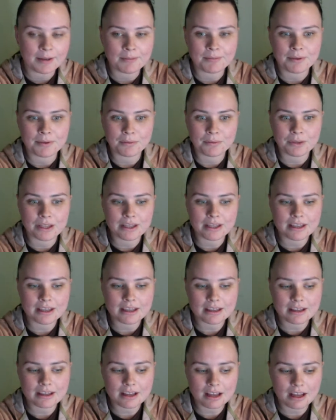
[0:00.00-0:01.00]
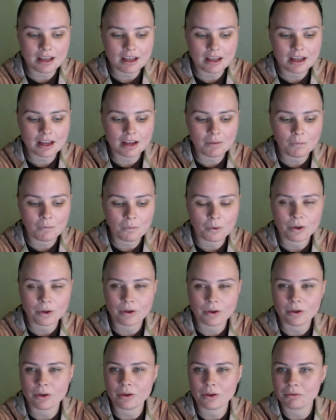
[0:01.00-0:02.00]
We
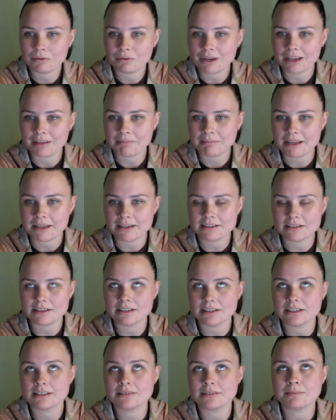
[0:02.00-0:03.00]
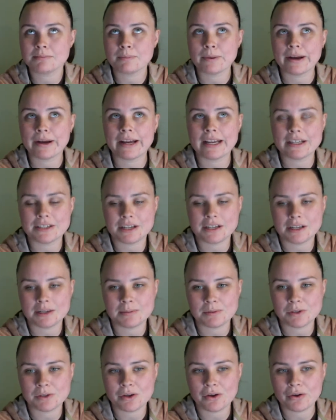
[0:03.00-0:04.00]
were recommended by
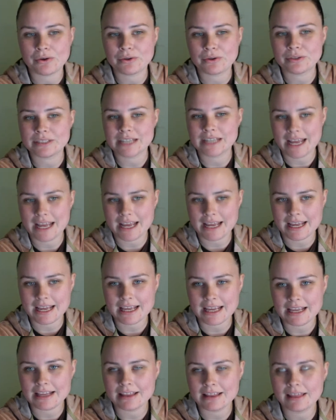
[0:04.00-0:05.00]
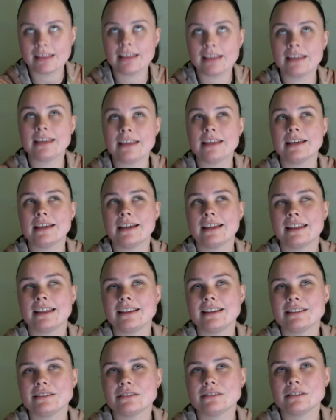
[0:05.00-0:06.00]
Jacob's OT. I think
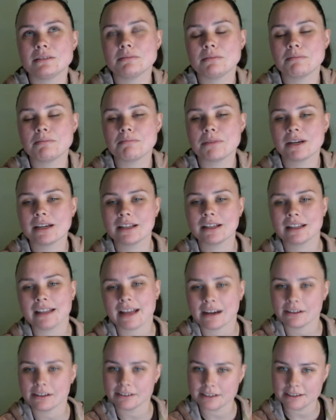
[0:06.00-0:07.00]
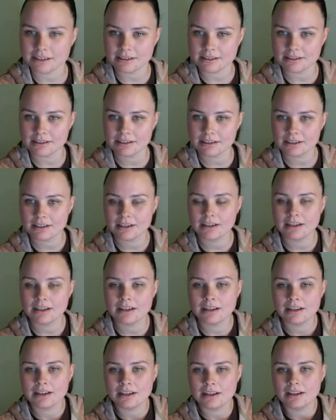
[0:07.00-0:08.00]
it's called a McLaren.
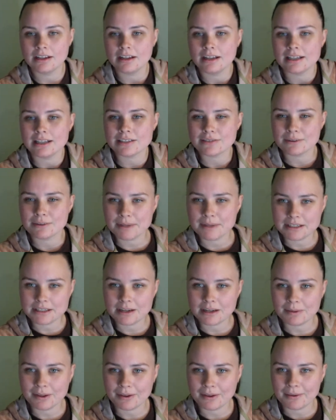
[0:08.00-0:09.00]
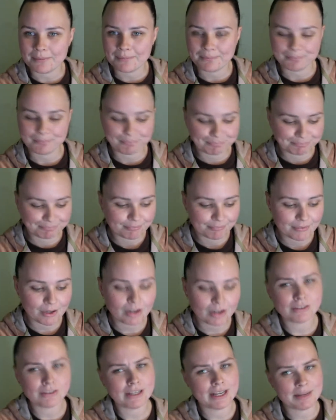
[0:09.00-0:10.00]
It's from Big W.
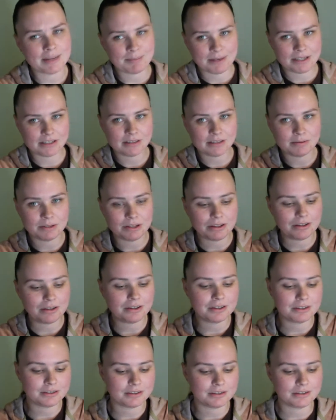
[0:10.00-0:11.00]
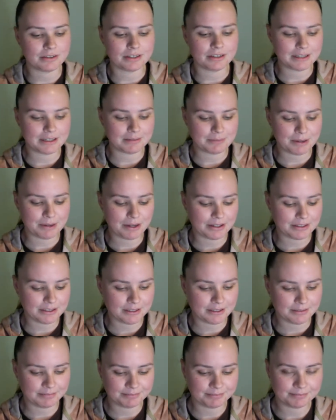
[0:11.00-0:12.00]
Online Big W though, not in
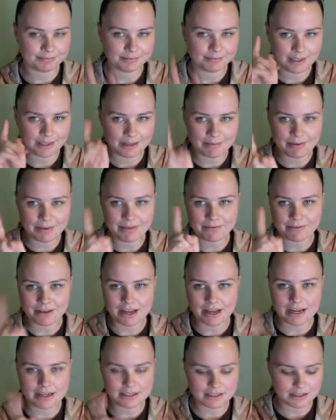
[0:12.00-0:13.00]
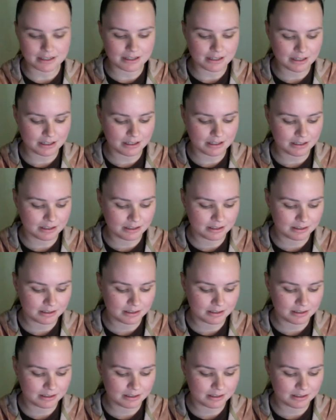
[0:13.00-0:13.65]
person. Let me find the